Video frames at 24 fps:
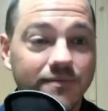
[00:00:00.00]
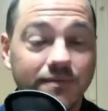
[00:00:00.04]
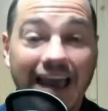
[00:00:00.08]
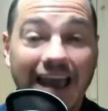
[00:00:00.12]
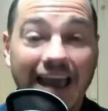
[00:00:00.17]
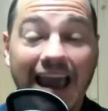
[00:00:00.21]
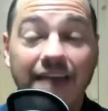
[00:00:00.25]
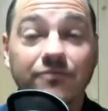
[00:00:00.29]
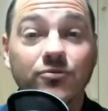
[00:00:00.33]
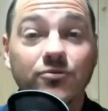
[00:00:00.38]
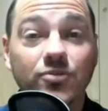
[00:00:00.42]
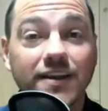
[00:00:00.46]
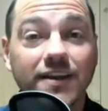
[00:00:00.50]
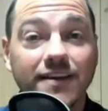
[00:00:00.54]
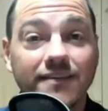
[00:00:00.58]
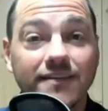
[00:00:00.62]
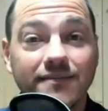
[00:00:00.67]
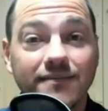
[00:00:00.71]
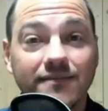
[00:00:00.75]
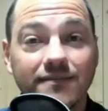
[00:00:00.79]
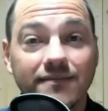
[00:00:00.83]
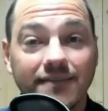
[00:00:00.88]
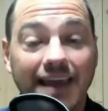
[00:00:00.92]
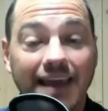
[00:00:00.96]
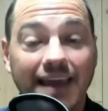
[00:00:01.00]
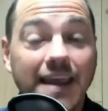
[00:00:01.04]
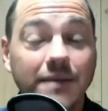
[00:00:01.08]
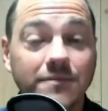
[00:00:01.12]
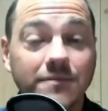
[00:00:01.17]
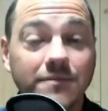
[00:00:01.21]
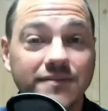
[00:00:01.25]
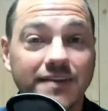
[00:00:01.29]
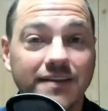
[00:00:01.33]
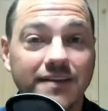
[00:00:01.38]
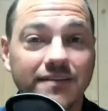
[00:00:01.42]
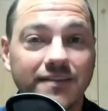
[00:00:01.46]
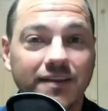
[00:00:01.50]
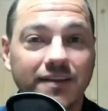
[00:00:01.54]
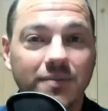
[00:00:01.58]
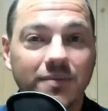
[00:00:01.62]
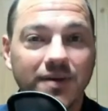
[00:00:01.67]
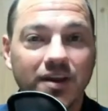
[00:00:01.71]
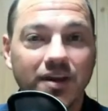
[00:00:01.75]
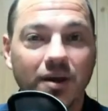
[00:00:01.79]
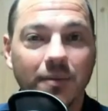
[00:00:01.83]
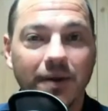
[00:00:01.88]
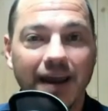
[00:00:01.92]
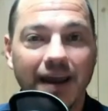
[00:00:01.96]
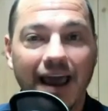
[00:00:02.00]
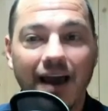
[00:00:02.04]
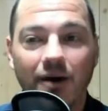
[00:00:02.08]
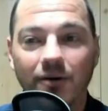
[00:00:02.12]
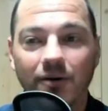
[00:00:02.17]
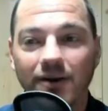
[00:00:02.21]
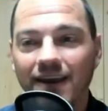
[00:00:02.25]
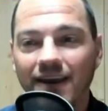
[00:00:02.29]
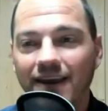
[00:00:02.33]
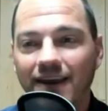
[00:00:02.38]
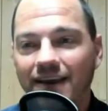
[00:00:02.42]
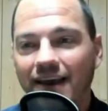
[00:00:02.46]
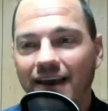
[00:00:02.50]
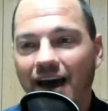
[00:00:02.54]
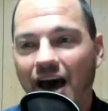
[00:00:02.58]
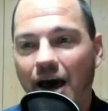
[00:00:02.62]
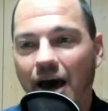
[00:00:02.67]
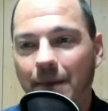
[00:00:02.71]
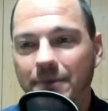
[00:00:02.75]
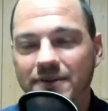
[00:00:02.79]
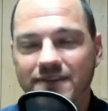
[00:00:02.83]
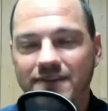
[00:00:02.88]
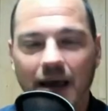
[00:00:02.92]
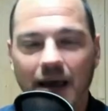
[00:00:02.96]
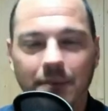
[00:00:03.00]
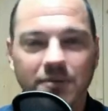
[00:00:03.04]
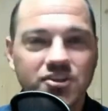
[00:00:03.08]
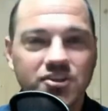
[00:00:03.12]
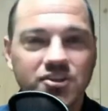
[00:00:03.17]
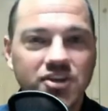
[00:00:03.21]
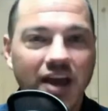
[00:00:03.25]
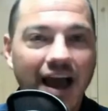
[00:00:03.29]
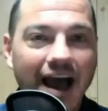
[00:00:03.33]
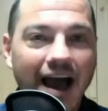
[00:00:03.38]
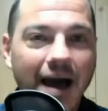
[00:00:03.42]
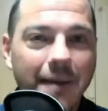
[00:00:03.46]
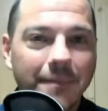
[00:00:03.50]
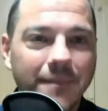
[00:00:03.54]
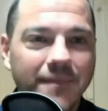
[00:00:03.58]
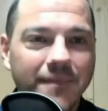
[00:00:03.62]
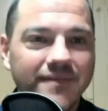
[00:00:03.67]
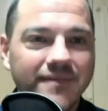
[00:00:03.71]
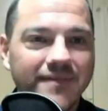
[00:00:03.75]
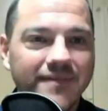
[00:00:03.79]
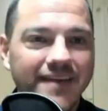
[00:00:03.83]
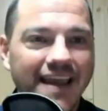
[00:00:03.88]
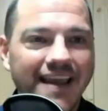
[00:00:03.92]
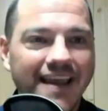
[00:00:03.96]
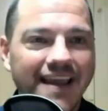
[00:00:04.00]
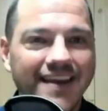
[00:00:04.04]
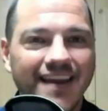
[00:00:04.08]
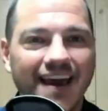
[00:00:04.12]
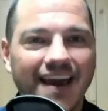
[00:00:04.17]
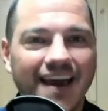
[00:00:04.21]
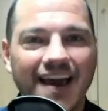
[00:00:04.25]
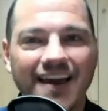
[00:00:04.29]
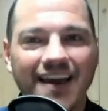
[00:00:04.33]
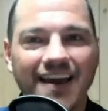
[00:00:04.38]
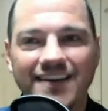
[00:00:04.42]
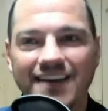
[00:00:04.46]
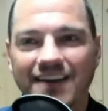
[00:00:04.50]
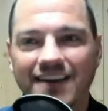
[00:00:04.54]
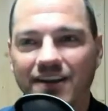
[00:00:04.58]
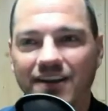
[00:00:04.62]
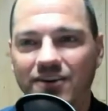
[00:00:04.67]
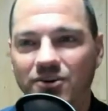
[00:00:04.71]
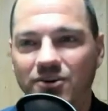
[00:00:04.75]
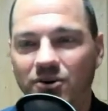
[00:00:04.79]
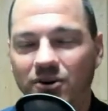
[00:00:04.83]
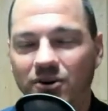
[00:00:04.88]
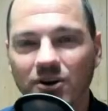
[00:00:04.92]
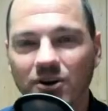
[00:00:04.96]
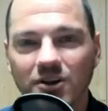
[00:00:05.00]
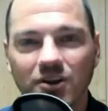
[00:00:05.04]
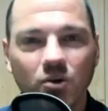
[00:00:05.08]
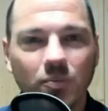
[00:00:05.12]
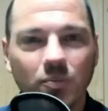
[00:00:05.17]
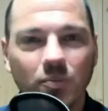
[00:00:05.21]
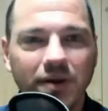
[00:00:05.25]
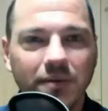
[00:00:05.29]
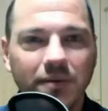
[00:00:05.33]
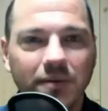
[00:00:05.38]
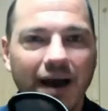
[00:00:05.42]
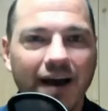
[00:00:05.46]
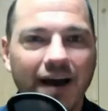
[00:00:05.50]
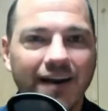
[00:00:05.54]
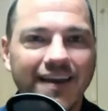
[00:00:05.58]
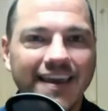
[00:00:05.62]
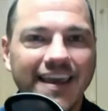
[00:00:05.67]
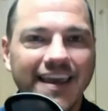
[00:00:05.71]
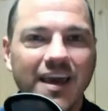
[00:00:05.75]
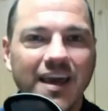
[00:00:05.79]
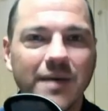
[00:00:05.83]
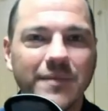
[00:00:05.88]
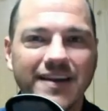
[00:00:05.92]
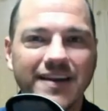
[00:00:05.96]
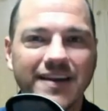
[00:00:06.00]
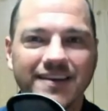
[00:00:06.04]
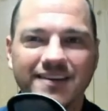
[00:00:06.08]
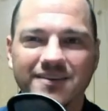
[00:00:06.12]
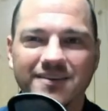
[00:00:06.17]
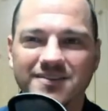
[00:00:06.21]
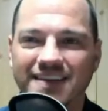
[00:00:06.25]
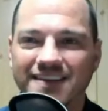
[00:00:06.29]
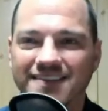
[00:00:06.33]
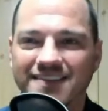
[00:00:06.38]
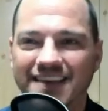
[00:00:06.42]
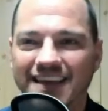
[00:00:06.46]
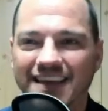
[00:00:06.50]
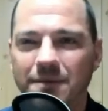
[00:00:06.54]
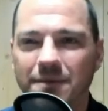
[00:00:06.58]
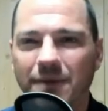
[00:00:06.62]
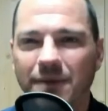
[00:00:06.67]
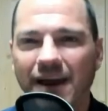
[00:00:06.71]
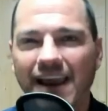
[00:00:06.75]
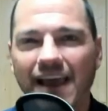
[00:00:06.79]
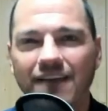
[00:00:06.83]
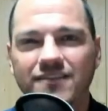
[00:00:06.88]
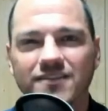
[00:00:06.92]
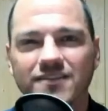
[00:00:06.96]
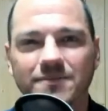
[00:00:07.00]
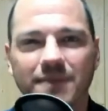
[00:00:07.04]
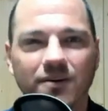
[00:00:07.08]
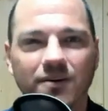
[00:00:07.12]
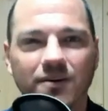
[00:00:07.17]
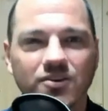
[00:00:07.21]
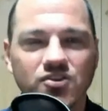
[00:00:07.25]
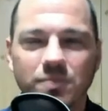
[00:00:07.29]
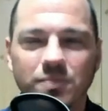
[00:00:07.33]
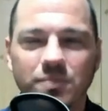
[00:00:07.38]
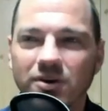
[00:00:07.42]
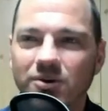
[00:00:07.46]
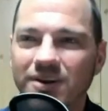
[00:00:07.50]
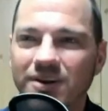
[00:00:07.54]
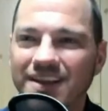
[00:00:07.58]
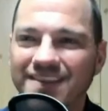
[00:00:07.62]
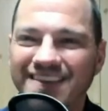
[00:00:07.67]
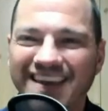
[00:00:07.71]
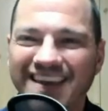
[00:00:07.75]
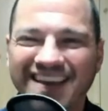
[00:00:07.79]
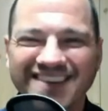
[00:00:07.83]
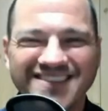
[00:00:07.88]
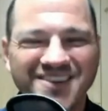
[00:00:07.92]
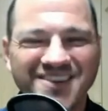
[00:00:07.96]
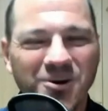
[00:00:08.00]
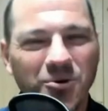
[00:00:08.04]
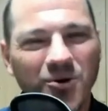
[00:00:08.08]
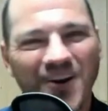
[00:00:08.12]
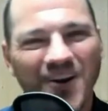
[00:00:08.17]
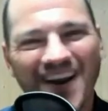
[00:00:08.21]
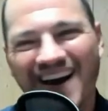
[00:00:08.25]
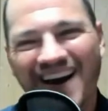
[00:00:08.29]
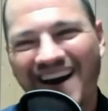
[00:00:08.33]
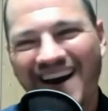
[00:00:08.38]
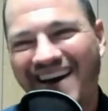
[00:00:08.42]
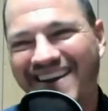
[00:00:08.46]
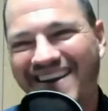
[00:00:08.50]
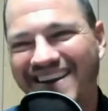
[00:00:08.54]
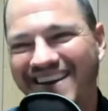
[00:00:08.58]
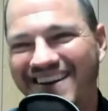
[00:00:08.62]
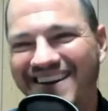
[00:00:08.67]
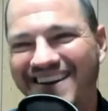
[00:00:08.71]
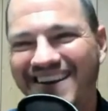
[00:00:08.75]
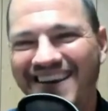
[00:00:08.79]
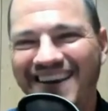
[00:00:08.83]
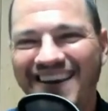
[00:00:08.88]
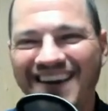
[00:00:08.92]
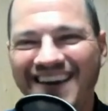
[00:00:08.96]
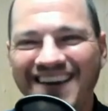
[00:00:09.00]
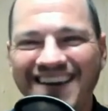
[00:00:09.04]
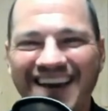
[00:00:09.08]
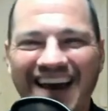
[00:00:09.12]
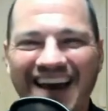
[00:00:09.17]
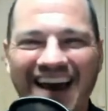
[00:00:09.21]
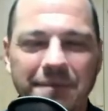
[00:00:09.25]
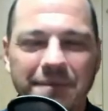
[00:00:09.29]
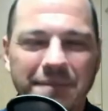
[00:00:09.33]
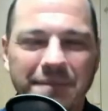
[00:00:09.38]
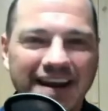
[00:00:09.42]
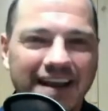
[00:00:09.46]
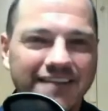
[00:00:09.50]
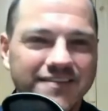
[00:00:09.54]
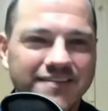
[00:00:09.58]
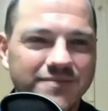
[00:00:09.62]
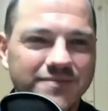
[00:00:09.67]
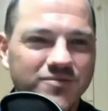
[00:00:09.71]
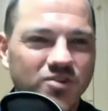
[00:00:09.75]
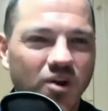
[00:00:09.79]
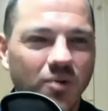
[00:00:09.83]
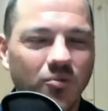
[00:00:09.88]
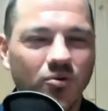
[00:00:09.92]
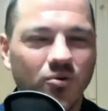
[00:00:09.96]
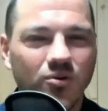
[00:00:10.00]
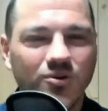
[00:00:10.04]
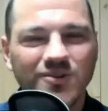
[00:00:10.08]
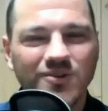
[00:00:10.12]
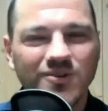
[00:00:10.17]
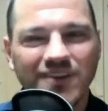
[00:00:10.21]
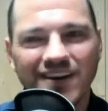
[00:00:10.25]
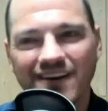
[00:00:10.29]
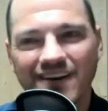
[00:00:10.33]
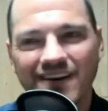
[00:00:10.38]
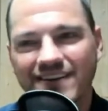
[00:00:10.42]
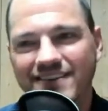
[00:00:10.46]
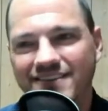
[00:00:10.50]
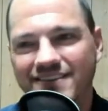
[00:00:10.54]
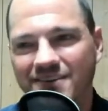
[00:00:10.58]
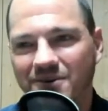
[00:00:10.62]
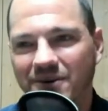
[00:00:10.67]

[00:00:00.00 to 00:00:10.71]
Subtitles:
African names that have been coming out. Masamba Diop. And you're hearing a little bit about him, and, sounds like he might have some eligibility things going on, and might have some trouble with clearance.